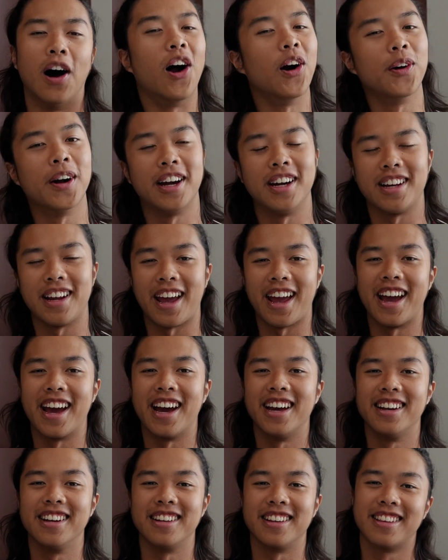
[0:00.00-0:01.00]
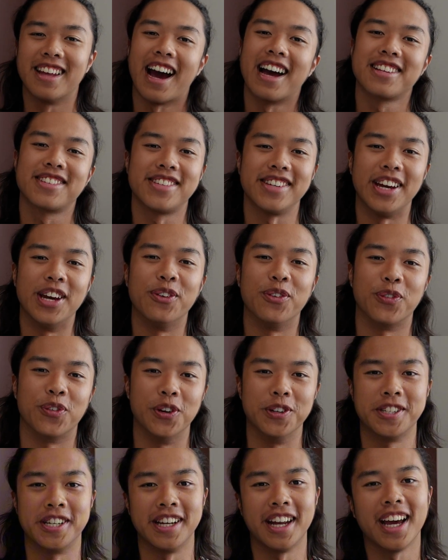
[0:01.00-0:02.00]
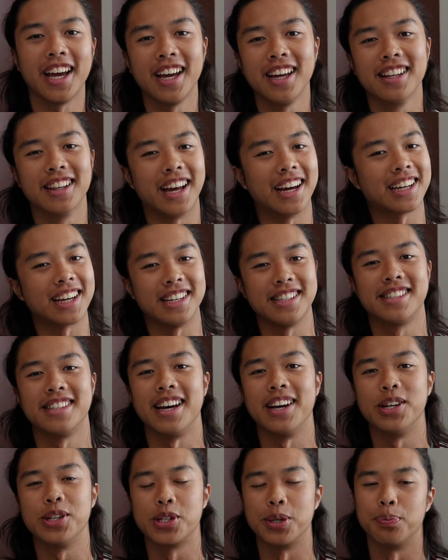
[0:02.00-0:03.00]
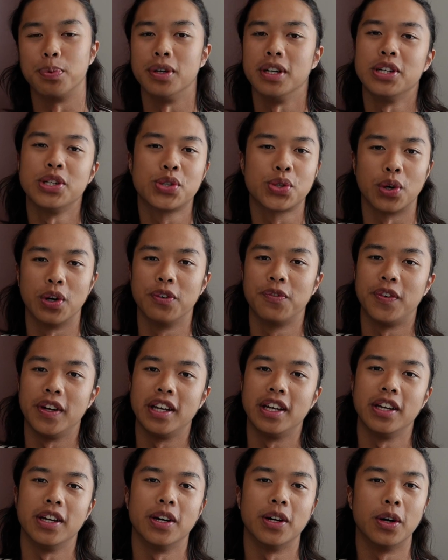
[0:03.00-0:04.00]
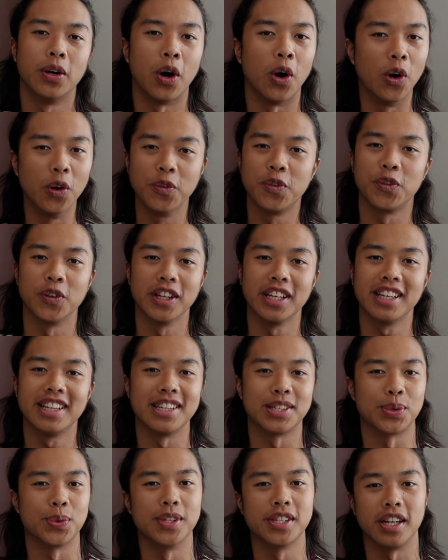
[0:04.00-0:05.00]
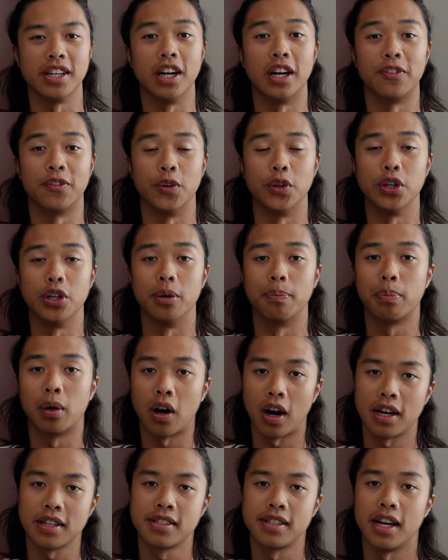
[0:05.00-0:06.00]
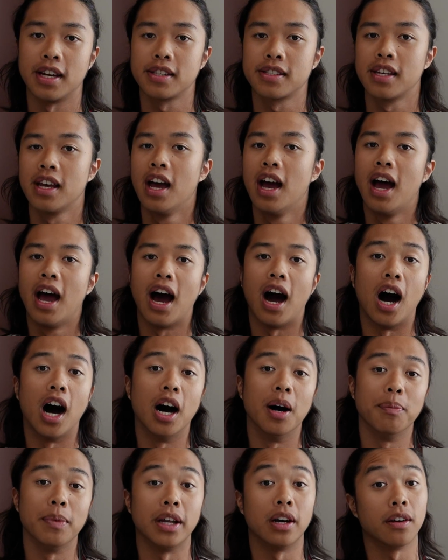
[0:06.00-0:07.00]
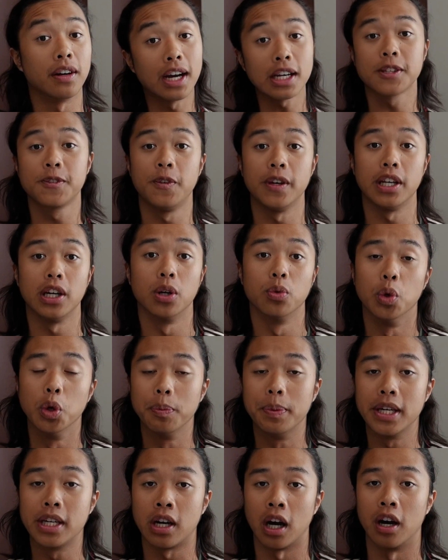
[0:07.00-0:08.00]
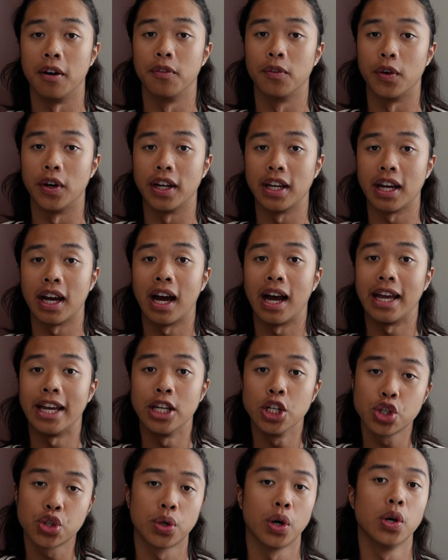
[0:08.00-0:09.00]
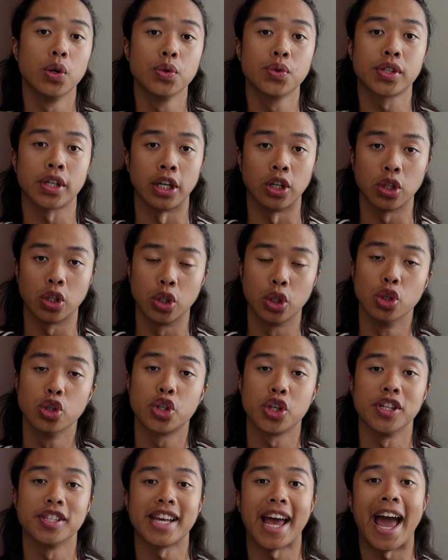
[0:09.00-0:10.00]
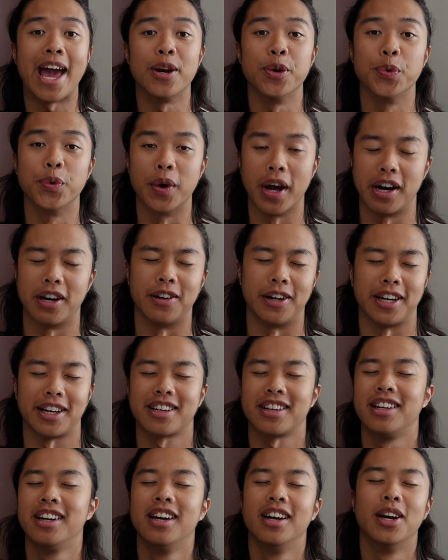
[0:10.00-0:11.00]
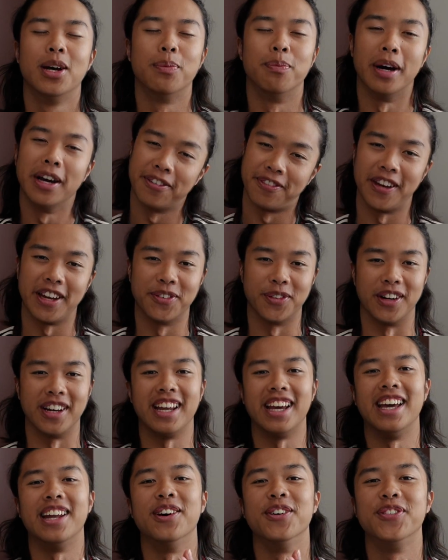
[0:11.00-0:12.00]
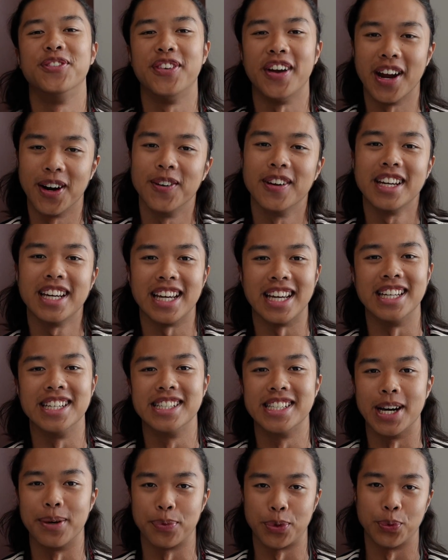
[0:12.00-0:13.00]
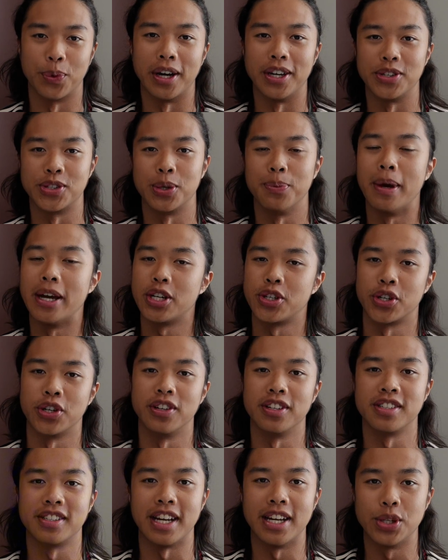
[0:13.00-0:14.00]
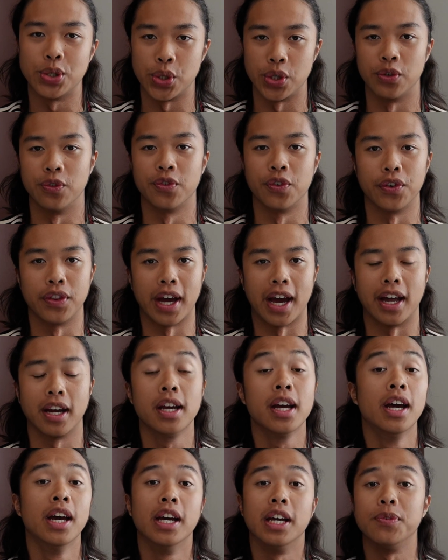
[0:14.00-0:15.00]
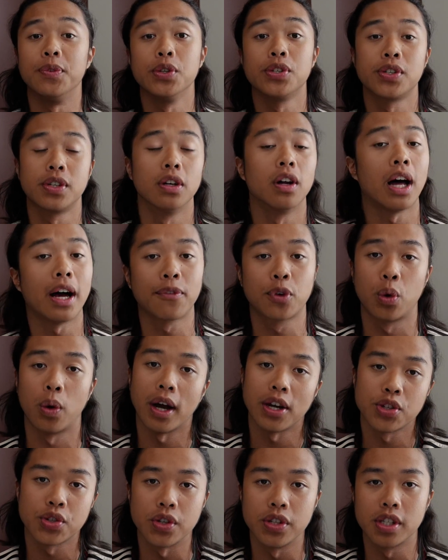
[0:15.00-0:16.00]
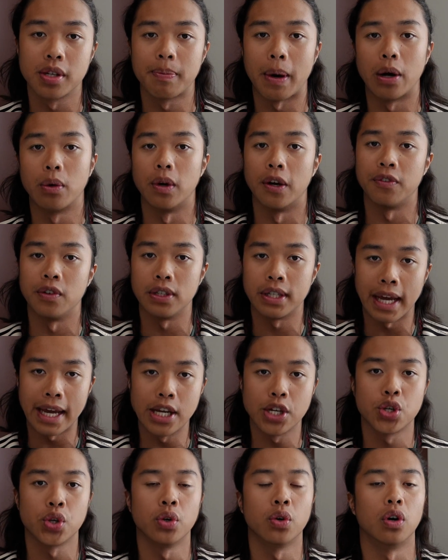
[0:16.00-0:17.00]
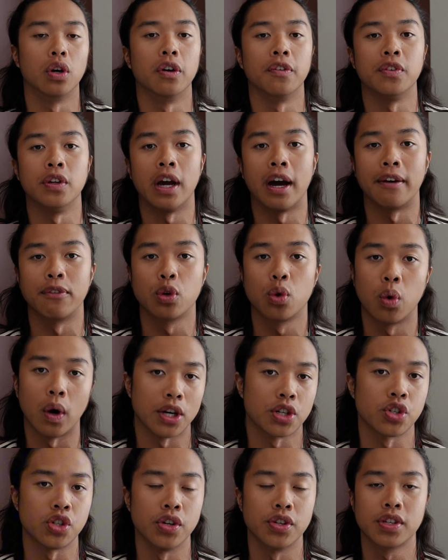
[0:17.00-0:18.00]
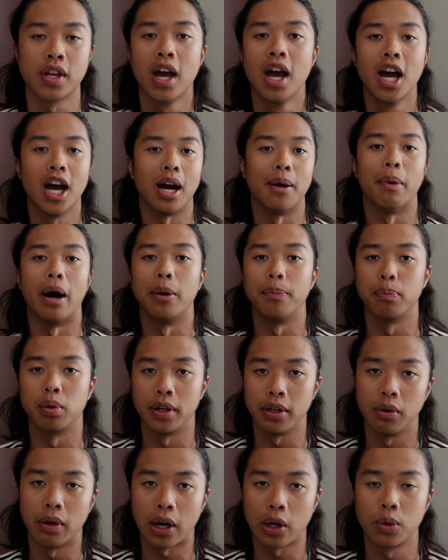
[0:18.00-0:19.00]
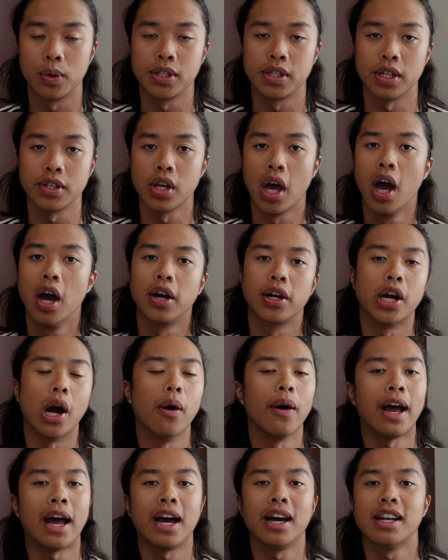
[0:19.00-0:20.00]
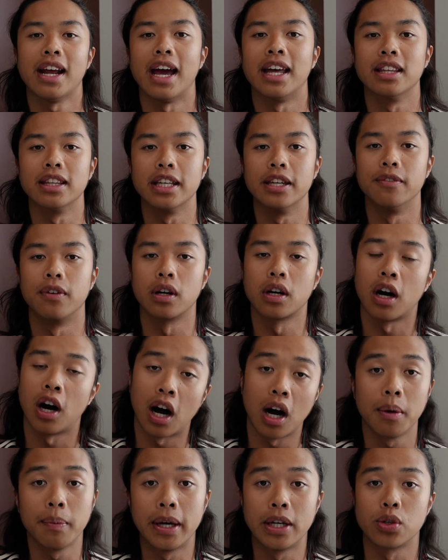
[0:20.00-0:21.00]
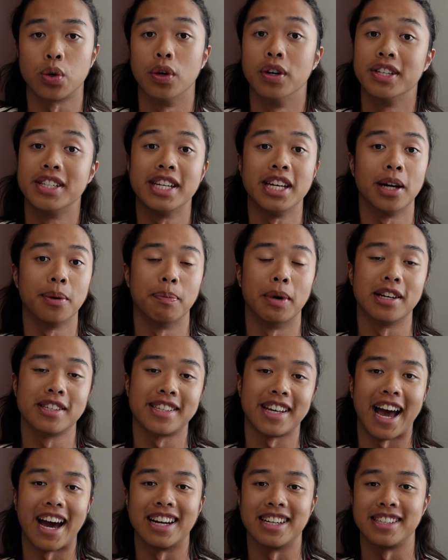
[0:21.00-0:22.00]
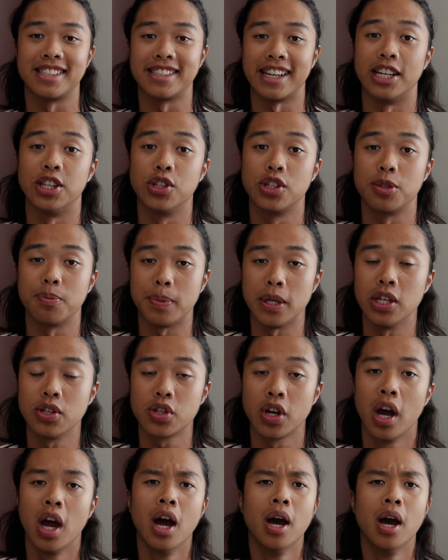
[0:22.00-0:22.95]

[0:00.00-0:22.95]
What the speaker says: All right, and that's it for today. Like I said, it's a pretty short video. Hopefully this was enough for you to process. In our next video, we'll be covering intros, conclusions, and rhetoric. My favorite, in a very in-depth way, so make sure to stay tuned for that. If you still have questions about refutation or if you have questions about prerequisites, go ahead and leave a comment or DM us at Ascend Speech.